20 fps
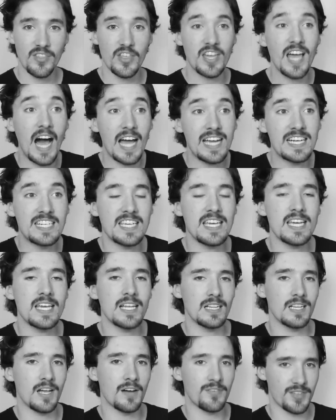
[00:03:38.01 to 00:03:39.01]
The
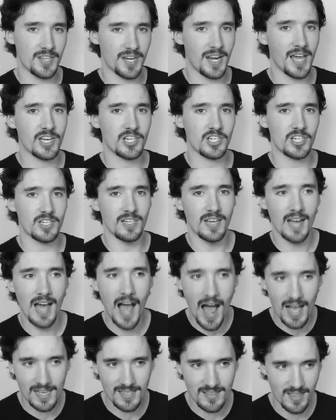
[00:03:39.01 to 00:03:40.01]
ideal of the nation
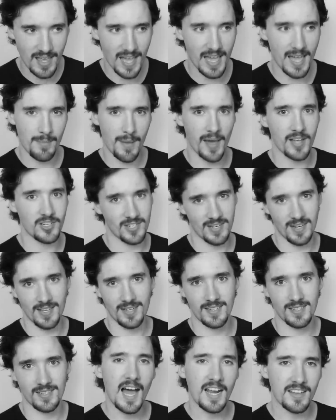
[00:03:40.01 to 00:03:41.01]
as they imagine
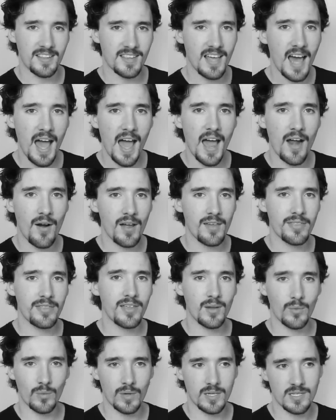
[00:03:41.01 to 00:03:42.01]
it. And there, I
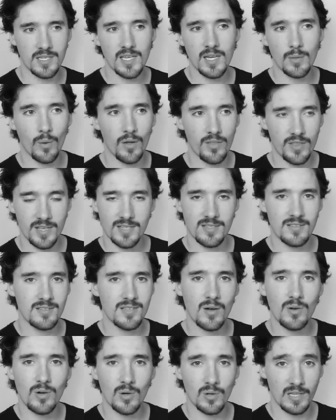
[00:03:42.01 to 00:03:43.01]
think we see what this
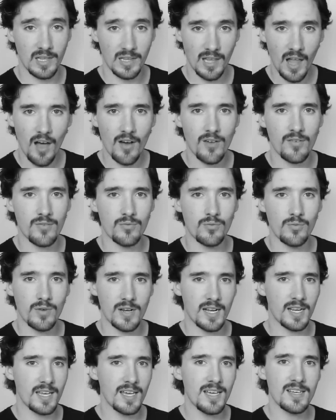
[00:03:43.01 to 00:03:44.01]
so-called love
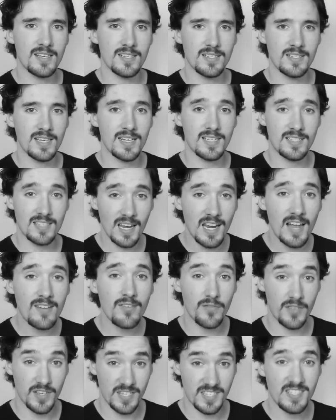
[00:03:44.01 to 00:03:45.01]
really is. It's the
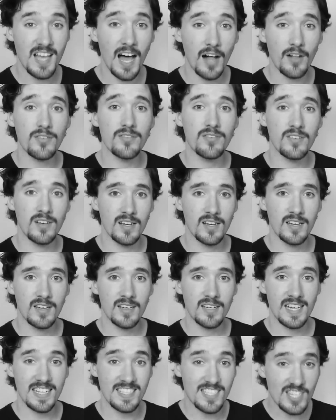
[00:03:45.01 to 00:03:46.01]
love of the self.
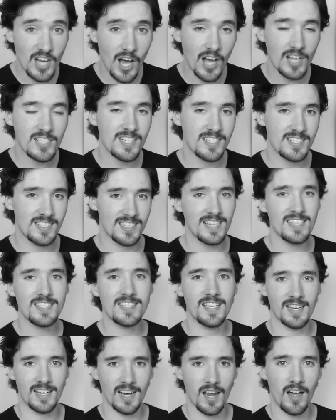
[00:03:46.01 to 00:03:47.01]
It's
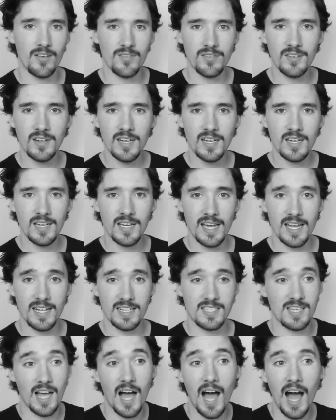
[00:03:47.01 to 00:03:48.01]
narcissistic love.
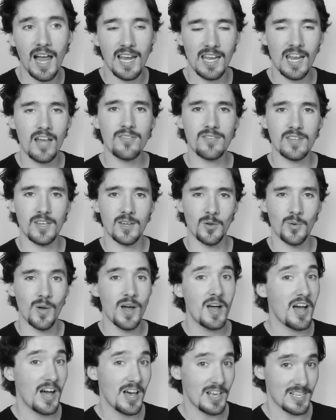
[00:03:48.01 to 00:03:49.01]
It's, I'll love you
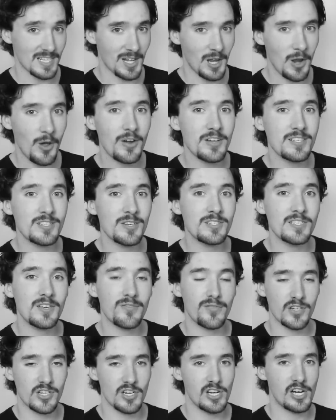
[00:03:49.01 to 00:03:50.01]
as long as you're
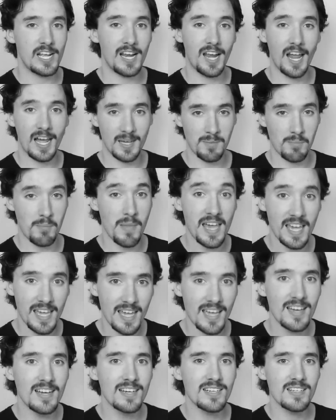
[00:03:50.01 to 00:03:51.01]
sufficiently like
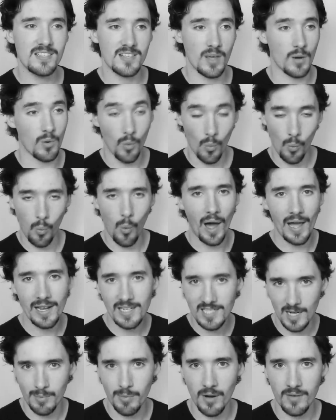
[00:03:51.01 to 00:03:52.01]
me. So
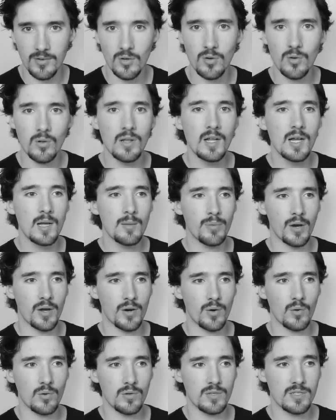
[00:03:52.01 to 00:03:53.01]
white above all,
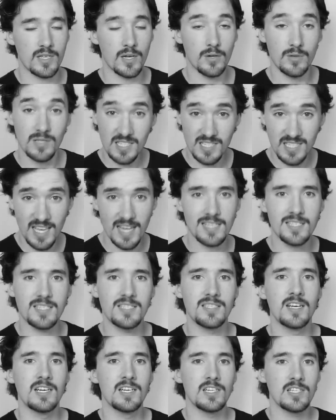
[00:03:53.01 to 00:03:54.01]
but also
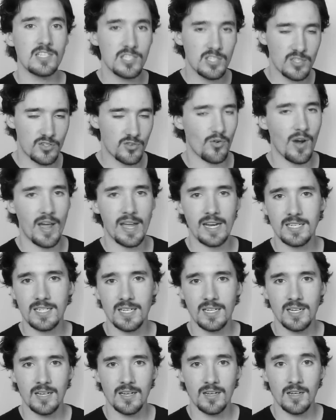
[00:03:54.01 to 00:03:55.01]
cis,
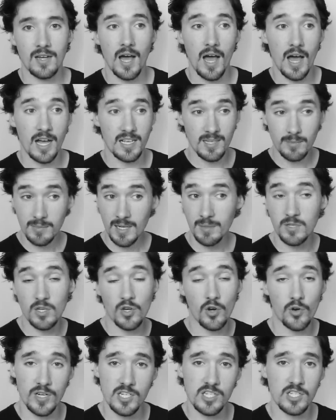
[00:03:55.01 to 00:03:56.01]
straight, sometimes
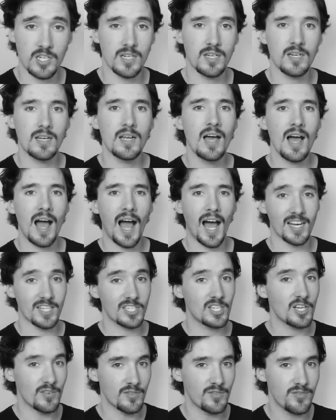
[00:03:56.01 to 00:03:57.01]
Christian,
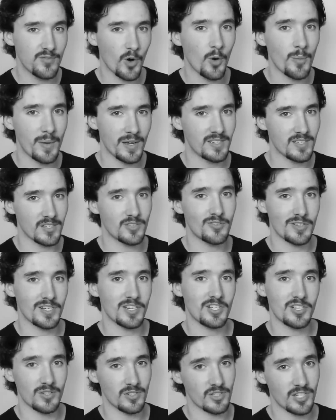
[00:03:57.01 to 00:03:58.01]
and conforming to
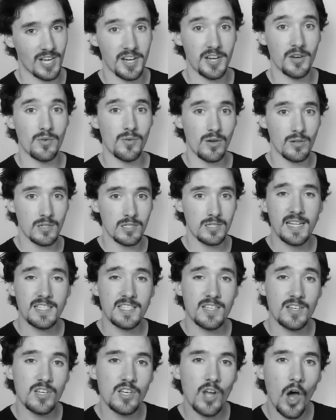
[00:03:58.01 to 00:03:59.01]
traditional gender roles.
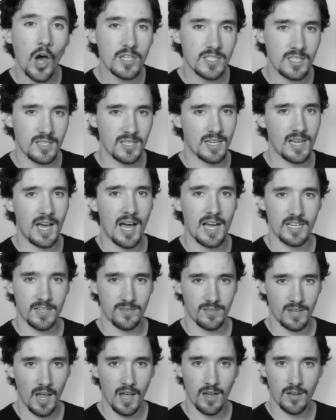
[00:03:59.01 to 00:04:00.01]
It's not the kind
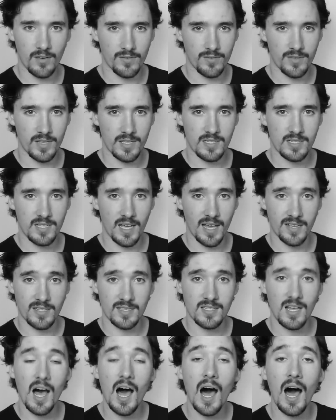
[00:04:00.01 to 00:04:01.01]
of love that
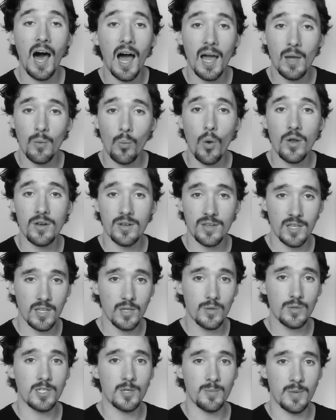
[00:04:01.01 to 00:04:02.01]
says, I want
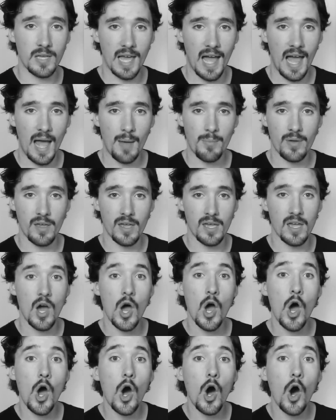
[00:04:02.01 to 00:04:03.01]
you to be happy
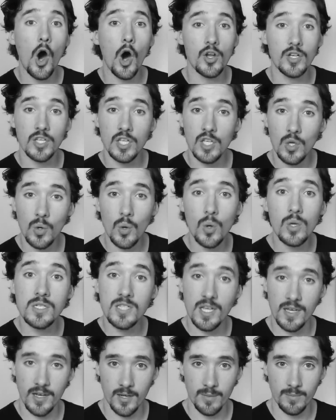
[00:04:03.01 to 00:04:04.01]
on your
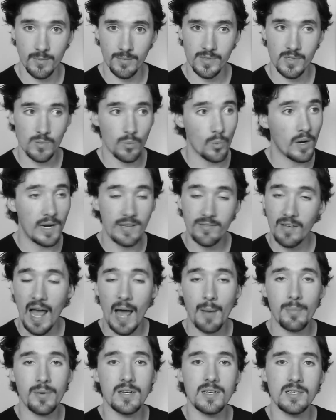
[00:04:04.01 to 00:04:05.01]
terms, whatever
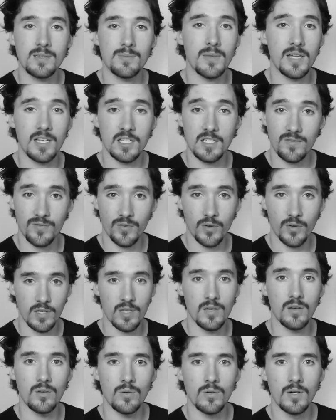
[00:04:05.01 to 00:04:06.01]
happiness means
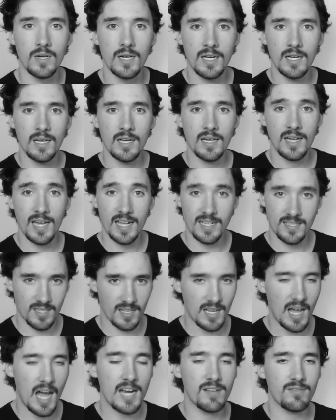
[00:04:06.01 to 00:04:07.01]
you. It's
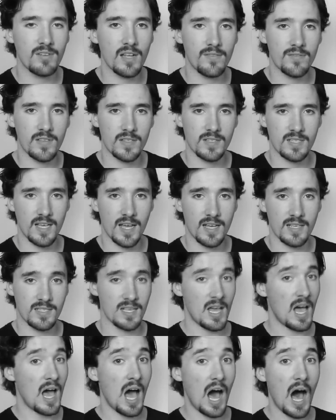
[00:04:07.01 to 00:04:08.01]
the kind of love that
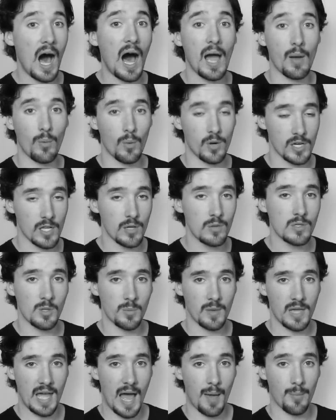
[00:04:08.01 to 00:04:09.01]
says, I want you
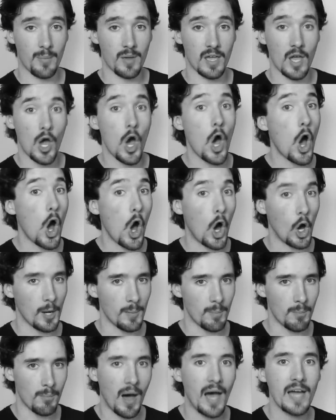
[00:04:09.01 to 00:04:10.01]
to be happy
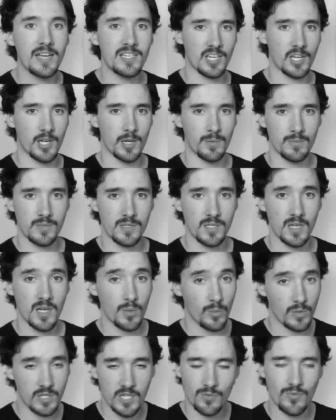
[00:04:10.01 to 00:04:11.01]
on my terms,
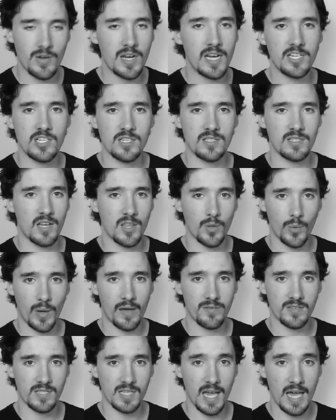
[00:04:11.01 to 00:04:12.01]
which is really just another
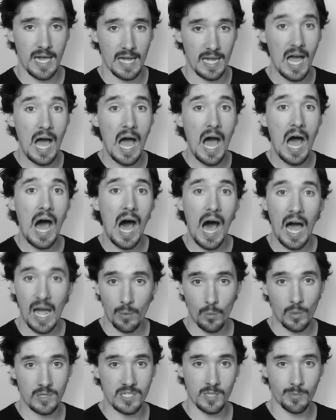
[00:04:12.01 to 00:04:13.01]
way of saying,
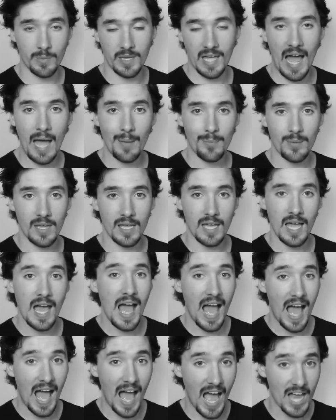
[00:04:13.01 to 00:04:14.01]
I want to be happy,
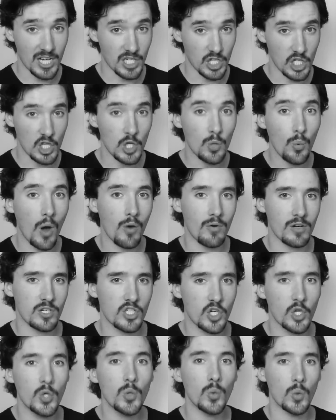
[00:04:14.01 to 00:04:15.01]
and you are
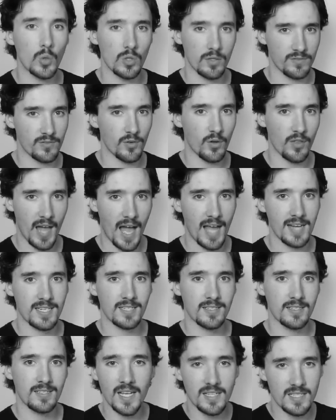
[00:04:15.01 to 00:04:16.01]
a tool for
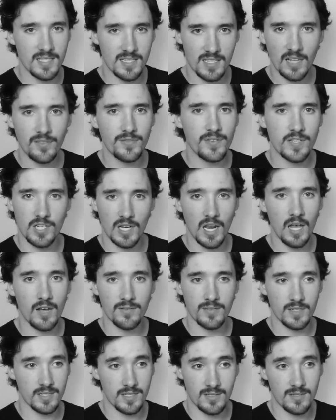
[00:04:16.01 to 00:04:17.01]
that. It's selfish
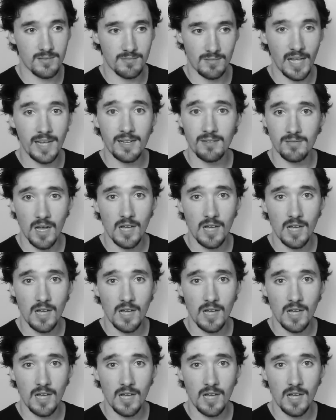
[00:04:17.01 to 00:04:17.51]
love, it's like